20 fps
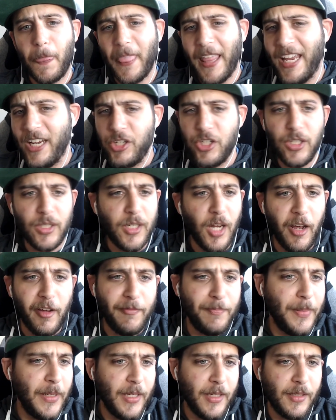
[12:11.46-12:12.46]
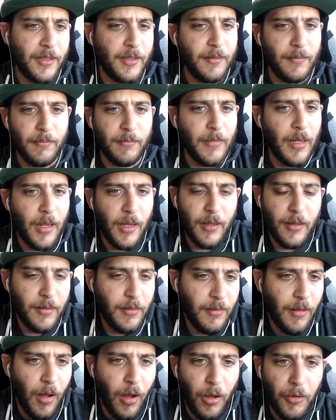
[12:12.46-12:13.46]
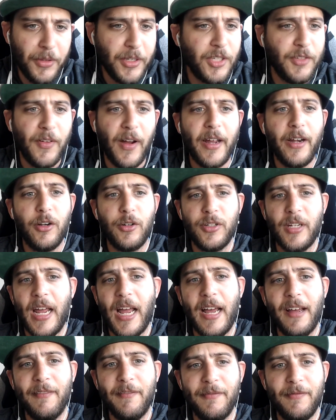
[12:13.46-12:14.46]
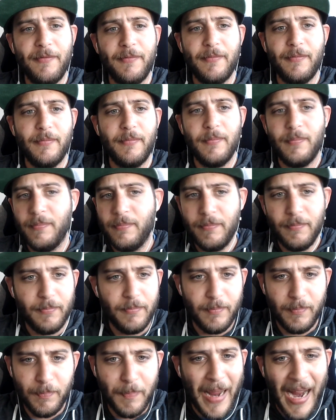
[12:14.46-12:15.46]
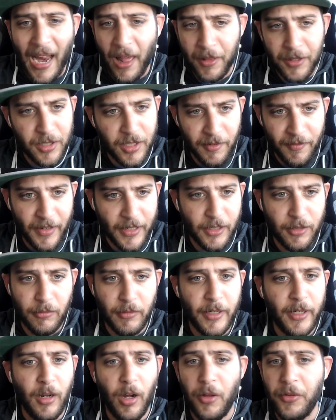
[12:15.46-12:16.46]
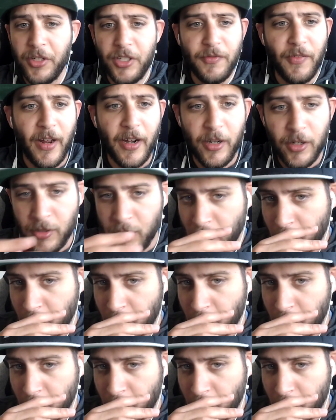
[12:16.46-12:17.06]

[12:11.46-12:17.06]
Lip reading: It's just tough because all these fighters have paths to victory. All these fighters